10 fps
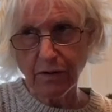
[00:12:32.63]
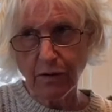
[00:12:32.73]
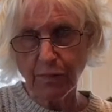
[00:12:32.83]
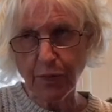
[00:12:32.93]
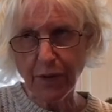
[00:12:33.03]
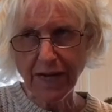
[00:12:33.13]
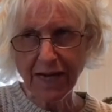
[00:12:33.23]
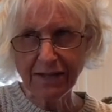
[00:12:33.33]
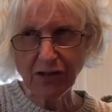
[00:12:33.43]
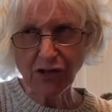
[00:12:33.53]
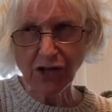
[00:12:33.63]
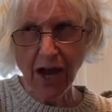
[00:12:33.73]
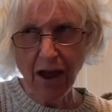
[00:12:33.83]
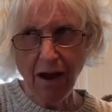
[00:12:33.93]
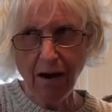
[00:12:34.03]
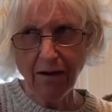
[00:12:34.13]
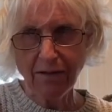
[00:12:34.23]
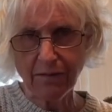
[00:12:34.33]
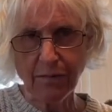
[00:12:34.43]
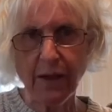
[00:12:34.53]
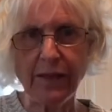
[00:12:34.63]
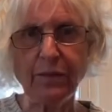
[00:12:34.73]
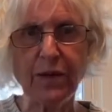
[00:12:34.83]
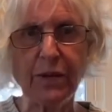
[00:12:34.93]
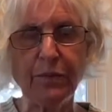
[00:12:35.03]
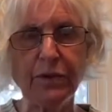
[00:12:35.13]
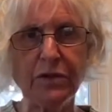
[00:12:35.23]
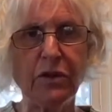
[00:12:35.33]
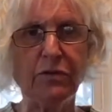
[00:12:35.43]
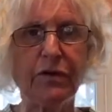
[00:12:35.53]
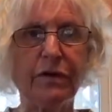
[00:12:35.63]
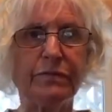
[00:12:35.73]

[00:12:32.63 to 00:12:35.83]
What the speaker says: pointing at the chair, and then we get pulled over.